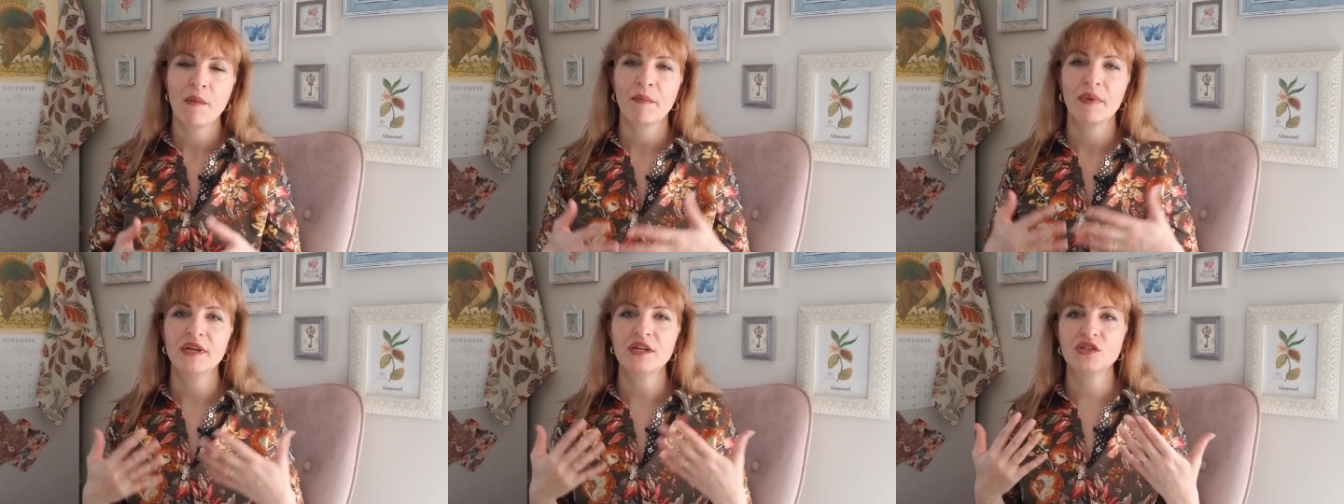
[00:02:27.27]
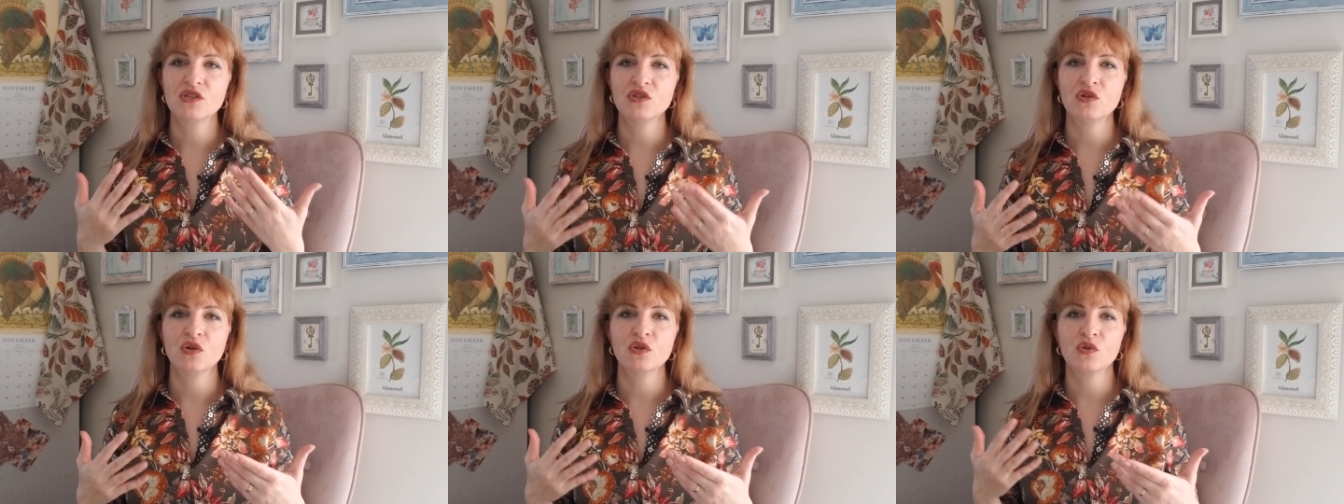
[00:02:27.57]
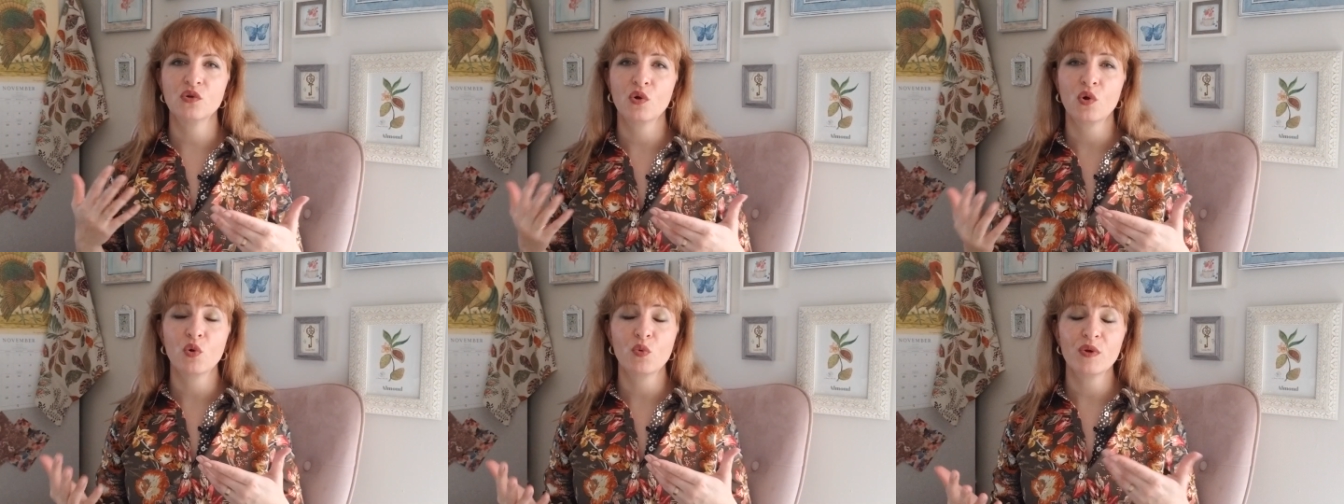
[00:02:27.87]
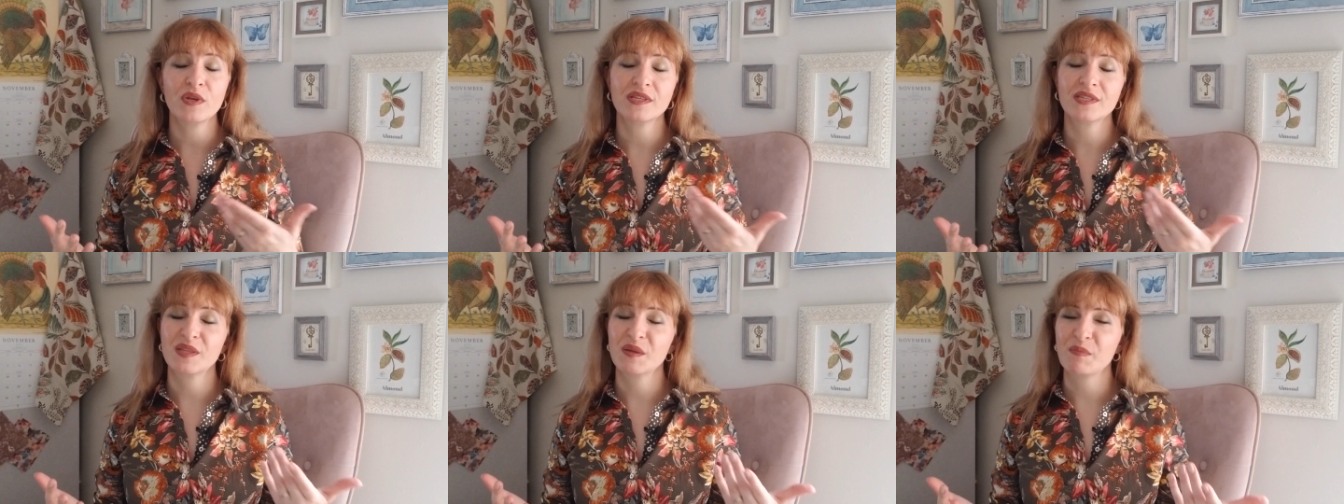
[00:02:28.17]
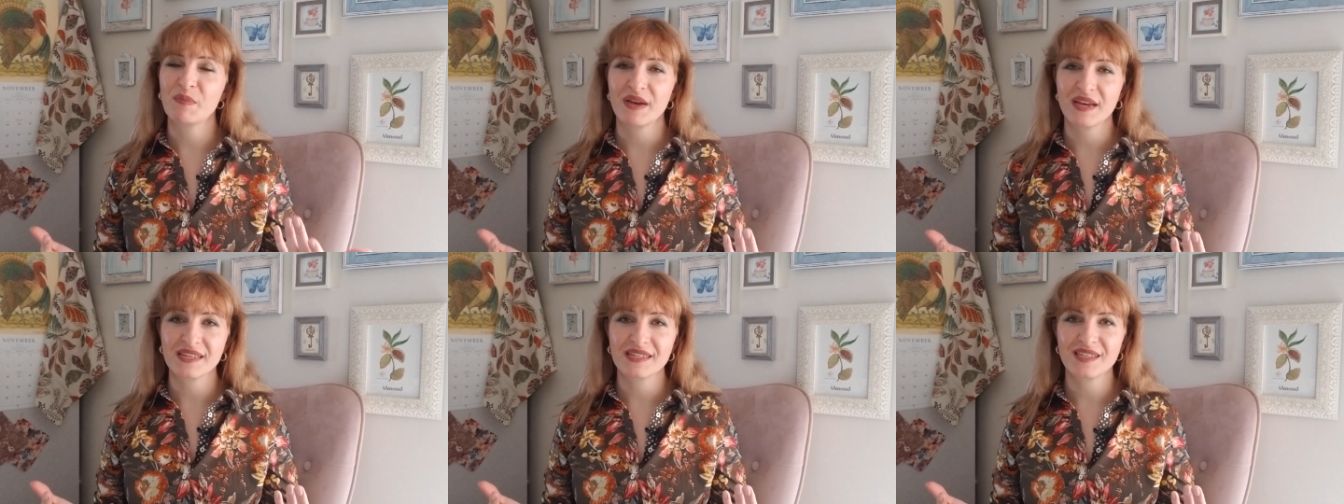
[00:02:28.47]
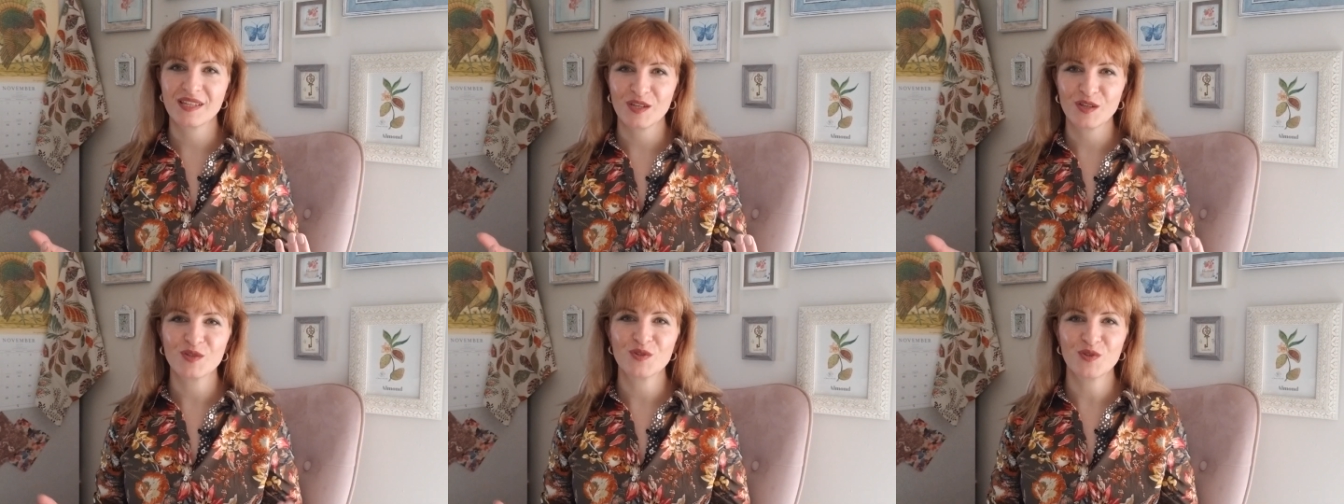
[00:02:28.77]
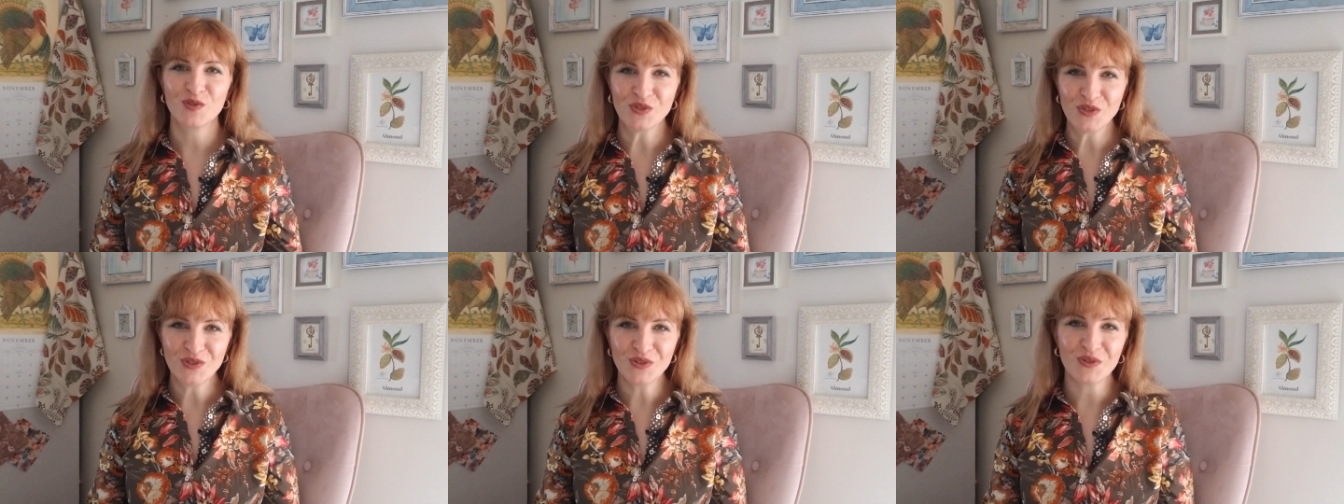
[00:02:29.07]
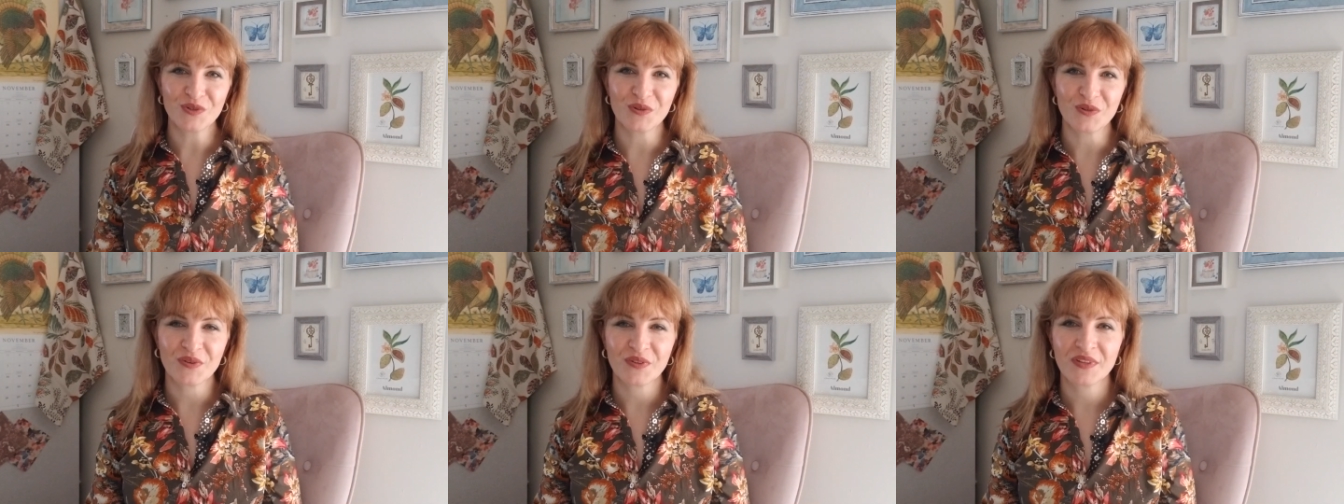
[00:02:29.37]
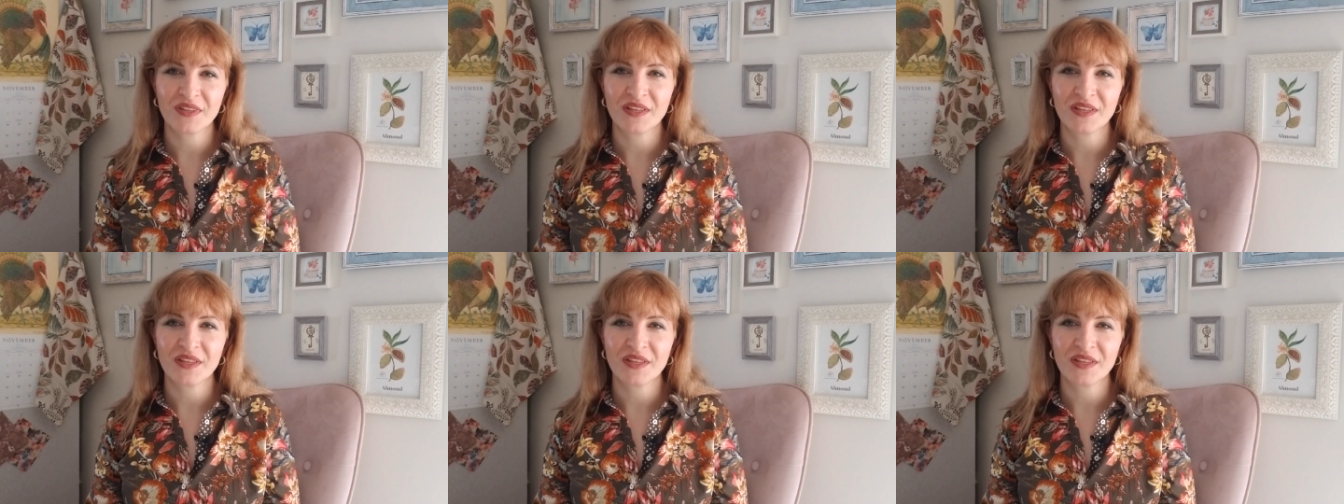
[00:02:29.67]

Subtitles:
but it's not always the best thing to do.